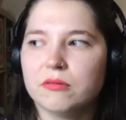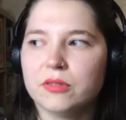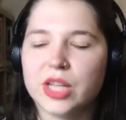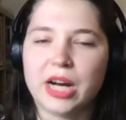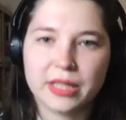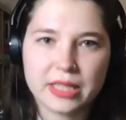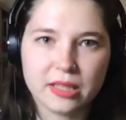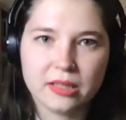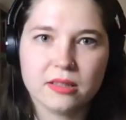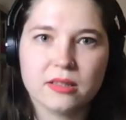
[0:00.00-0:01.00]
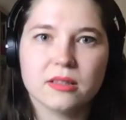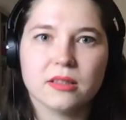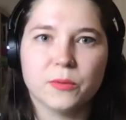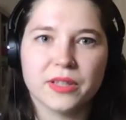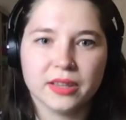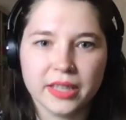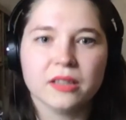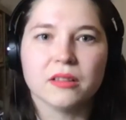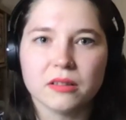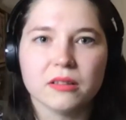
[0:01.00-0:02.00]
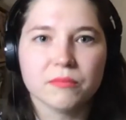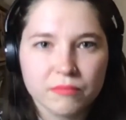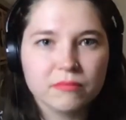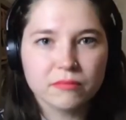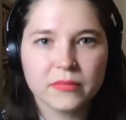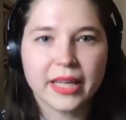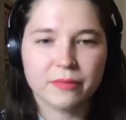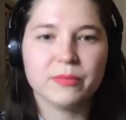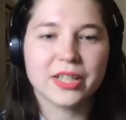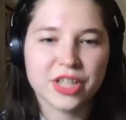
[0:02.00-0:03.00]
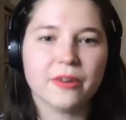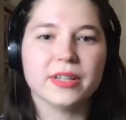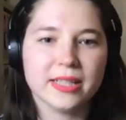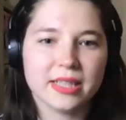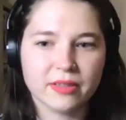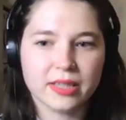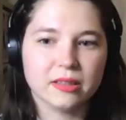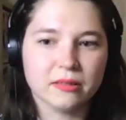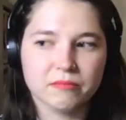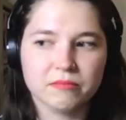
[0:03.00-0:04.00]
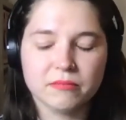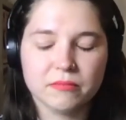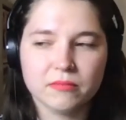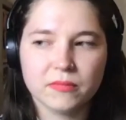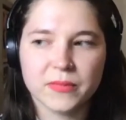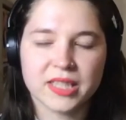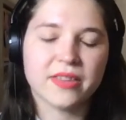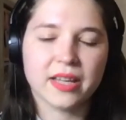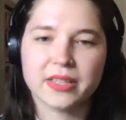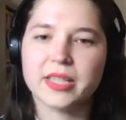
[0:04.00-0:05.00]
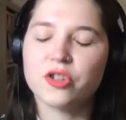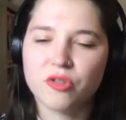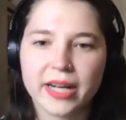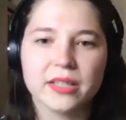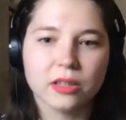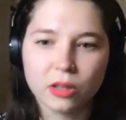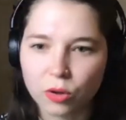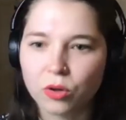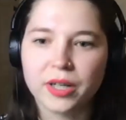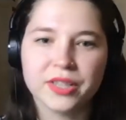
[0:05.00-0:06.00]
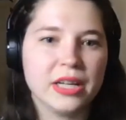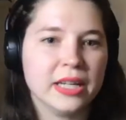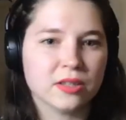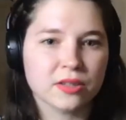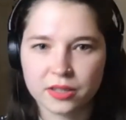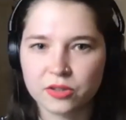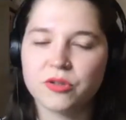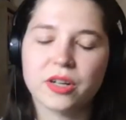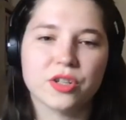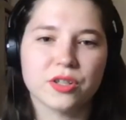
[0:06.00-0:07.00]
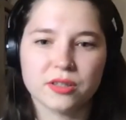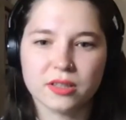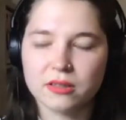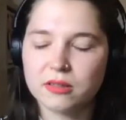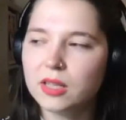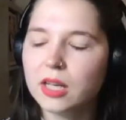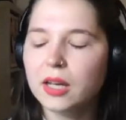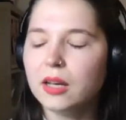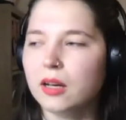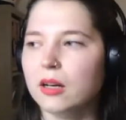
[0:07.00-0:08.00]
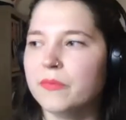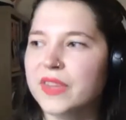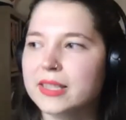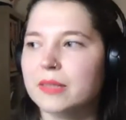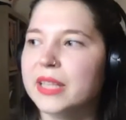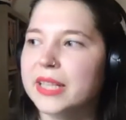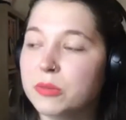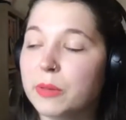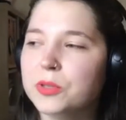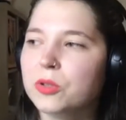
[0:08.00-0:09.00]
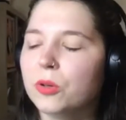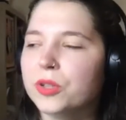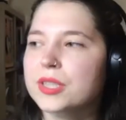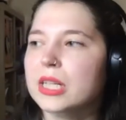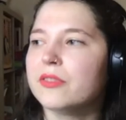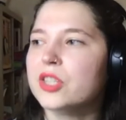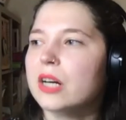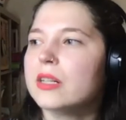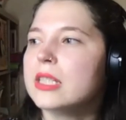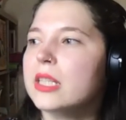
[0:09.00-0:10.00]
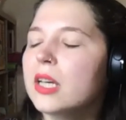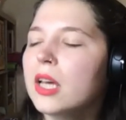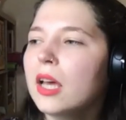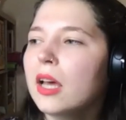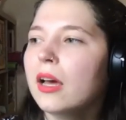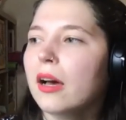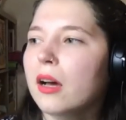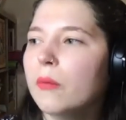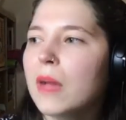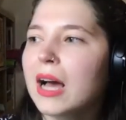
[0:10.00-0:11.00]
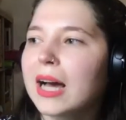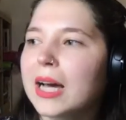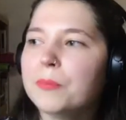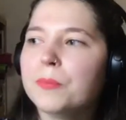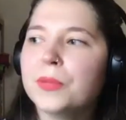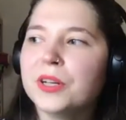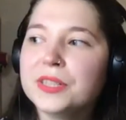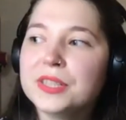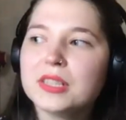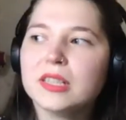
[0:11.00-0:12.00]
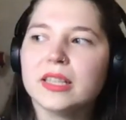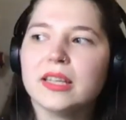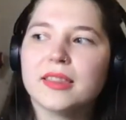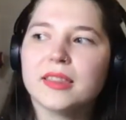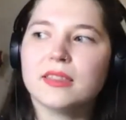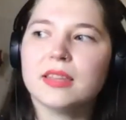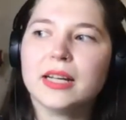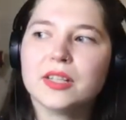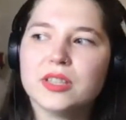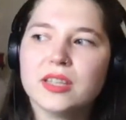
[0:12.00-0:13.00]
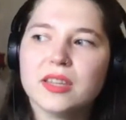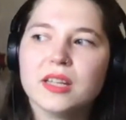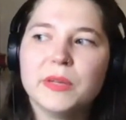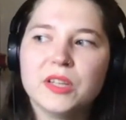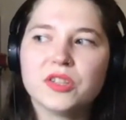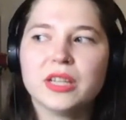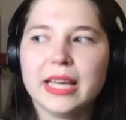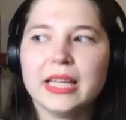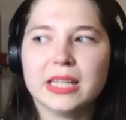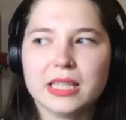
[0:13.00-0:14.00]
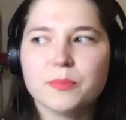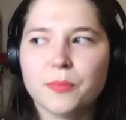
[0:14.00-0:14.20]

charities with legal, like a charity is a is a is a thing that's enshrined in law, and you need certain structures and um, things in place to be able to call yourself a charity. Um, I personally actually think mutual aid is